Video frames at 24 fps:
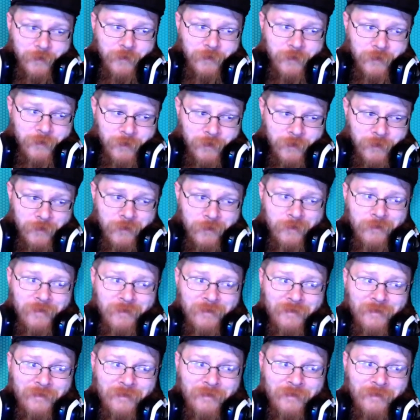
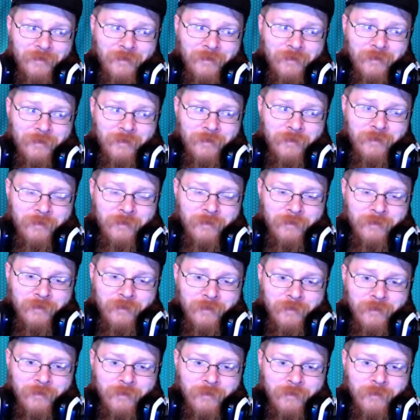
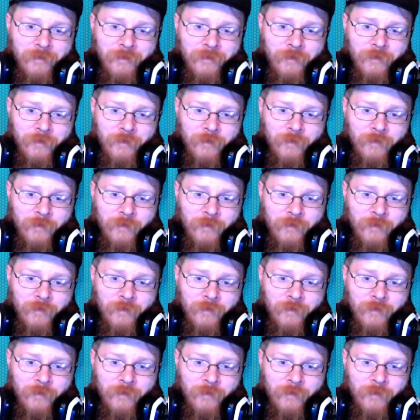Nothing is said.